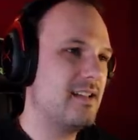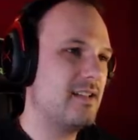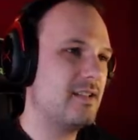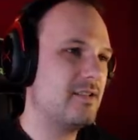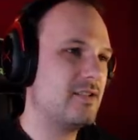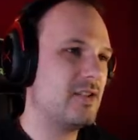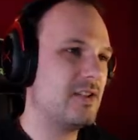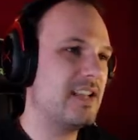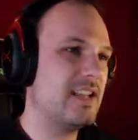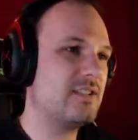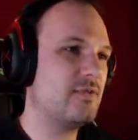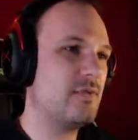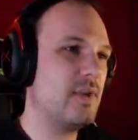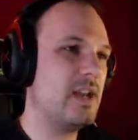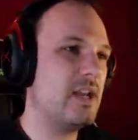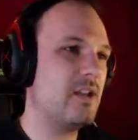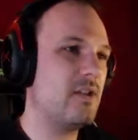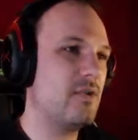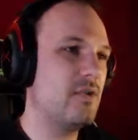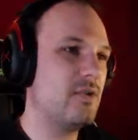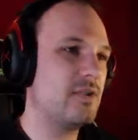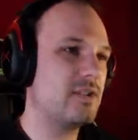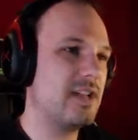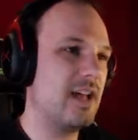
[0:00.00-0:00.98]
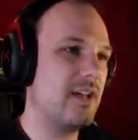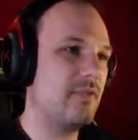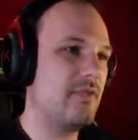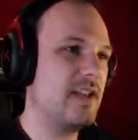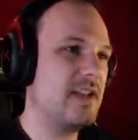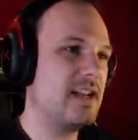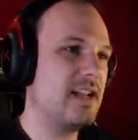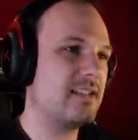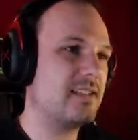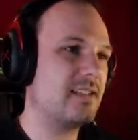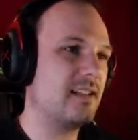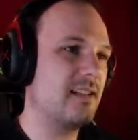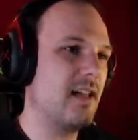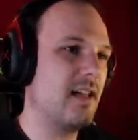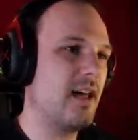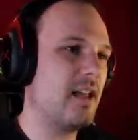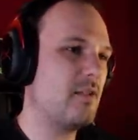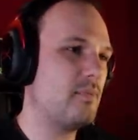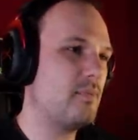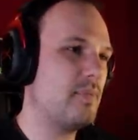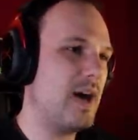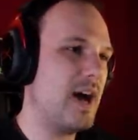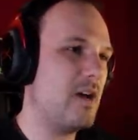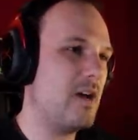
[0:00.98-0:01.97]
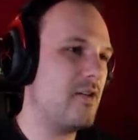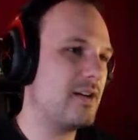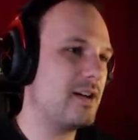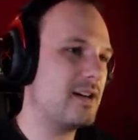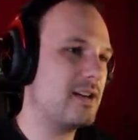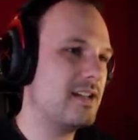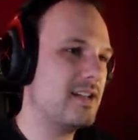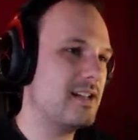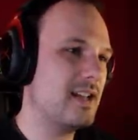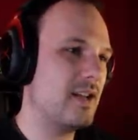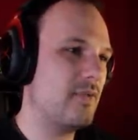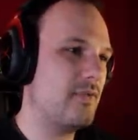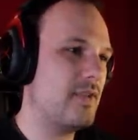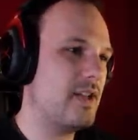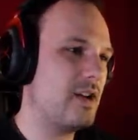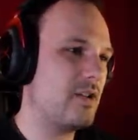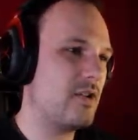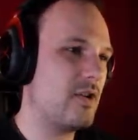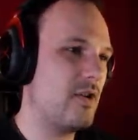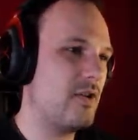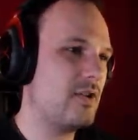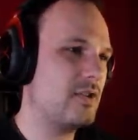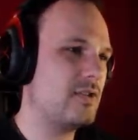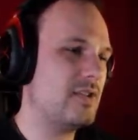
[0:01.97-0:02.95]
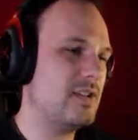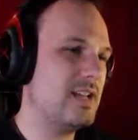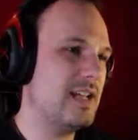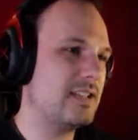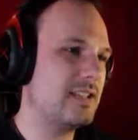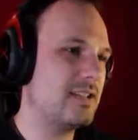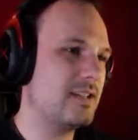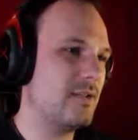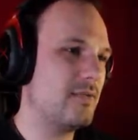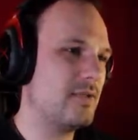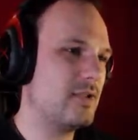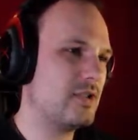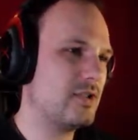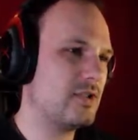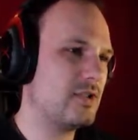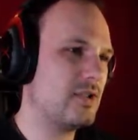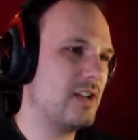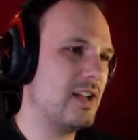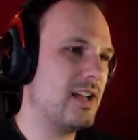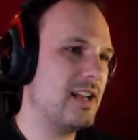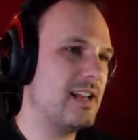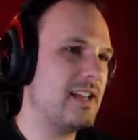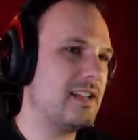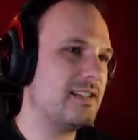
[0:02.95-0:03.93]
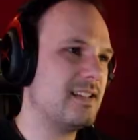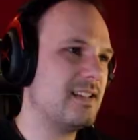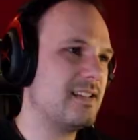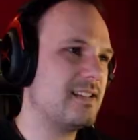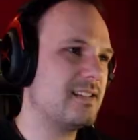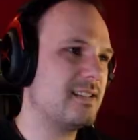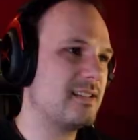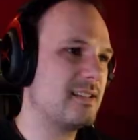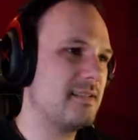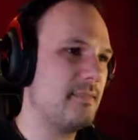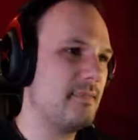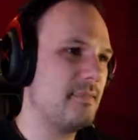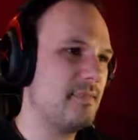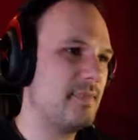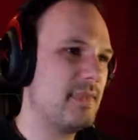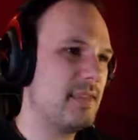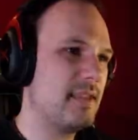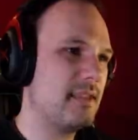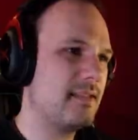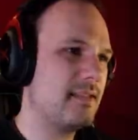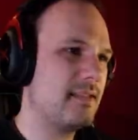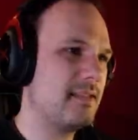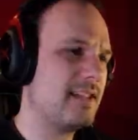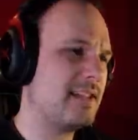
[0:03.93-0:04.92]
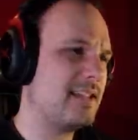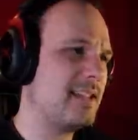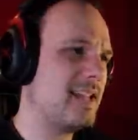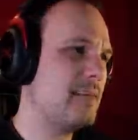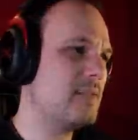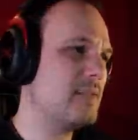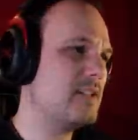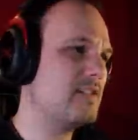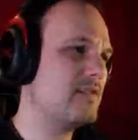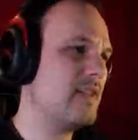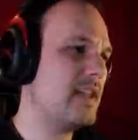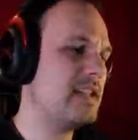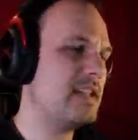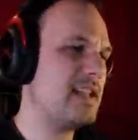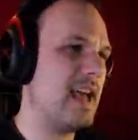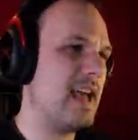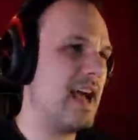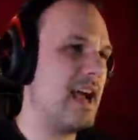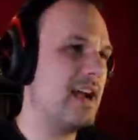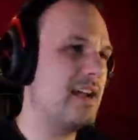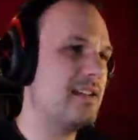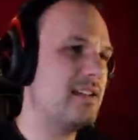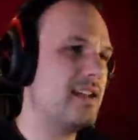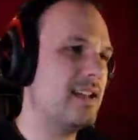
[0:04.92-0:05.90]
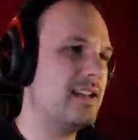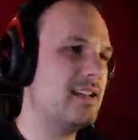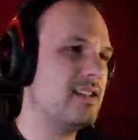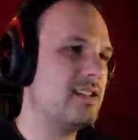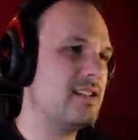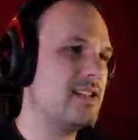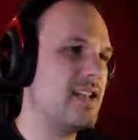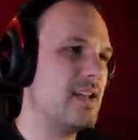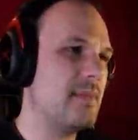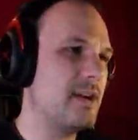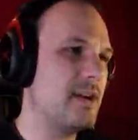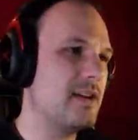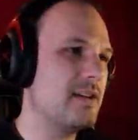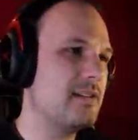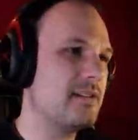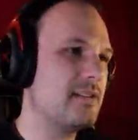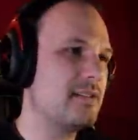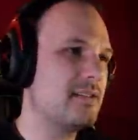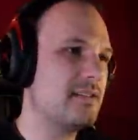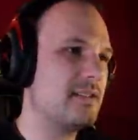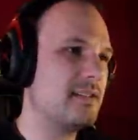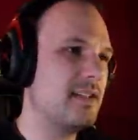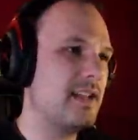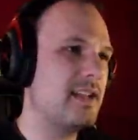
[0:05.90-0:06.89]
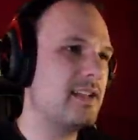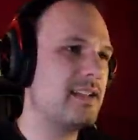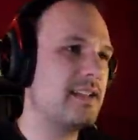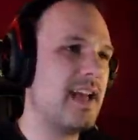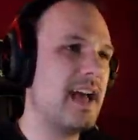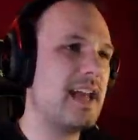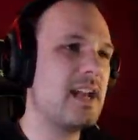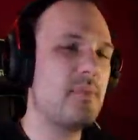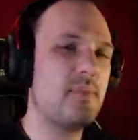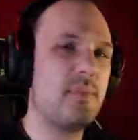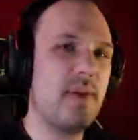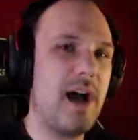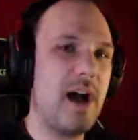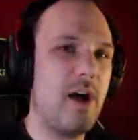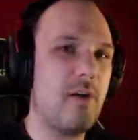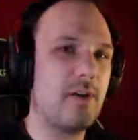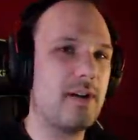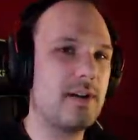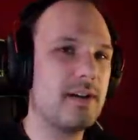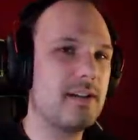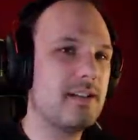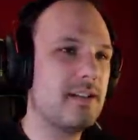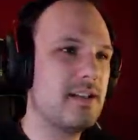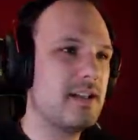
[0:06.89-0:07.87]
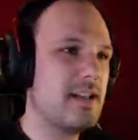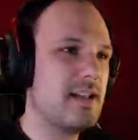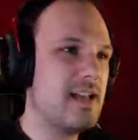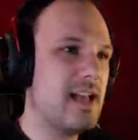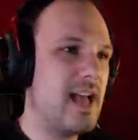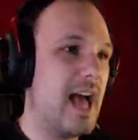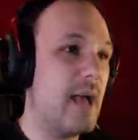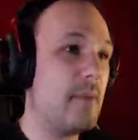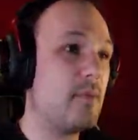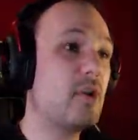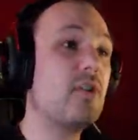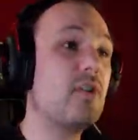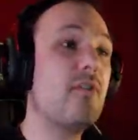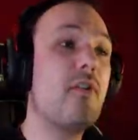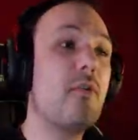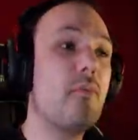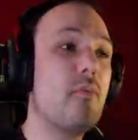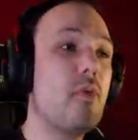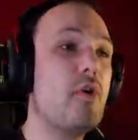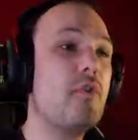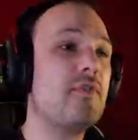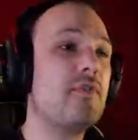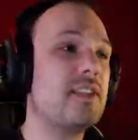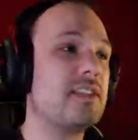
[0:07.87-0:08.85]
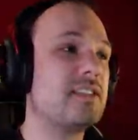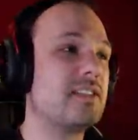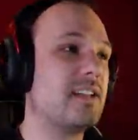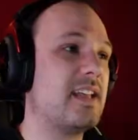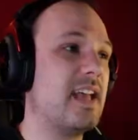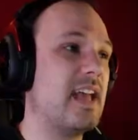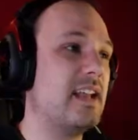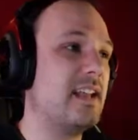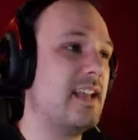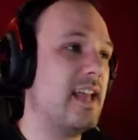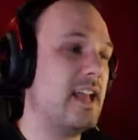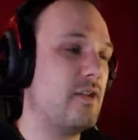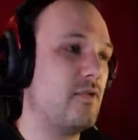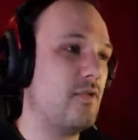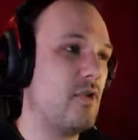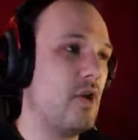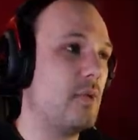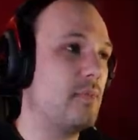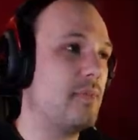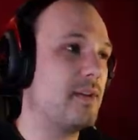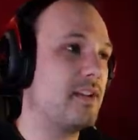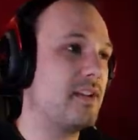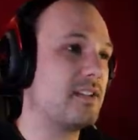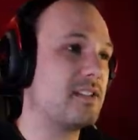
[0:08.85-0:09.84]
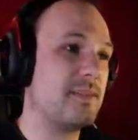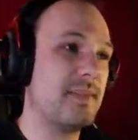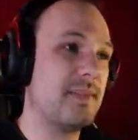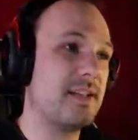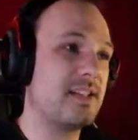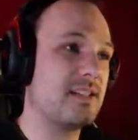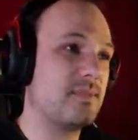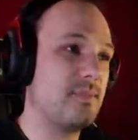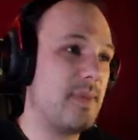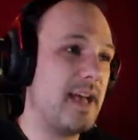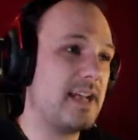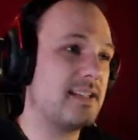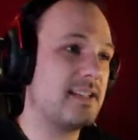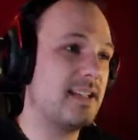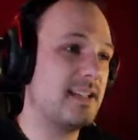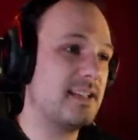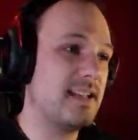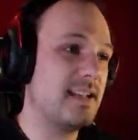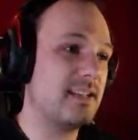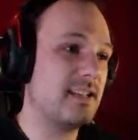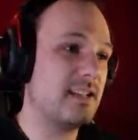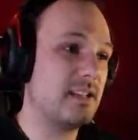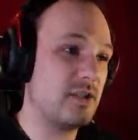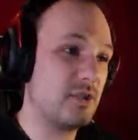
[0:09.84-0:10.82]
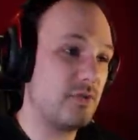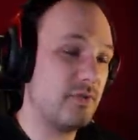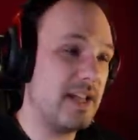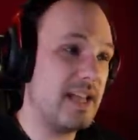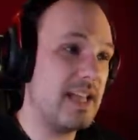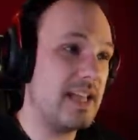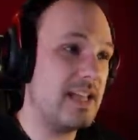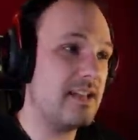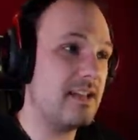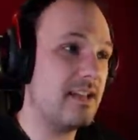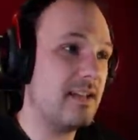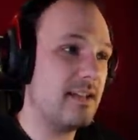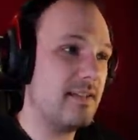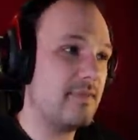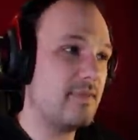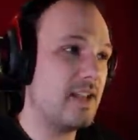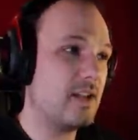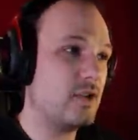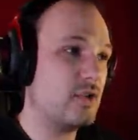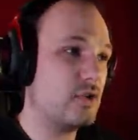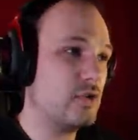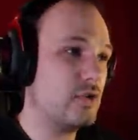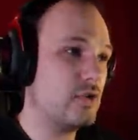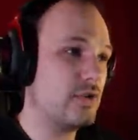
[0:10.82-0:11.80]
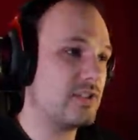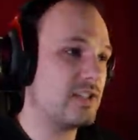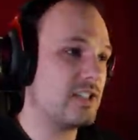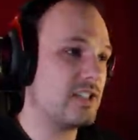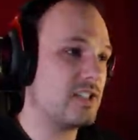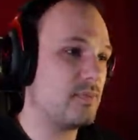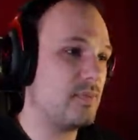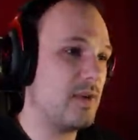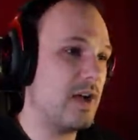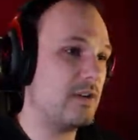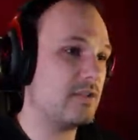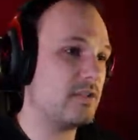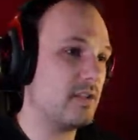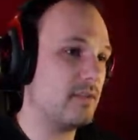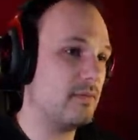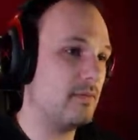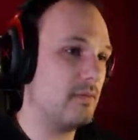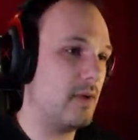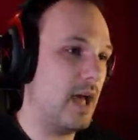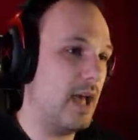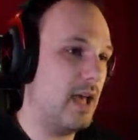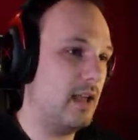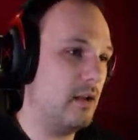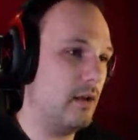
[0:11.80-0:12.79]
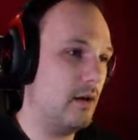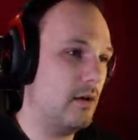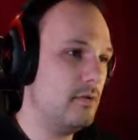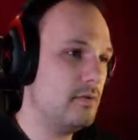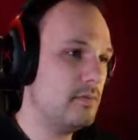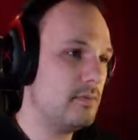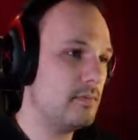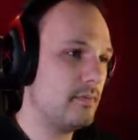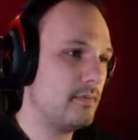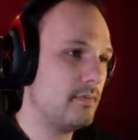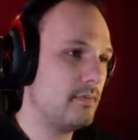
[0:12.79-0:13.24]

So that's really good. I think that's a lot of power that we are going to need. So we're just gonna leave this, keep this thing there, let it shimmer, let it gather power. I'm gonna remove this again later on, because I'm expecting that the tree that Dunos has sprouted... Hello?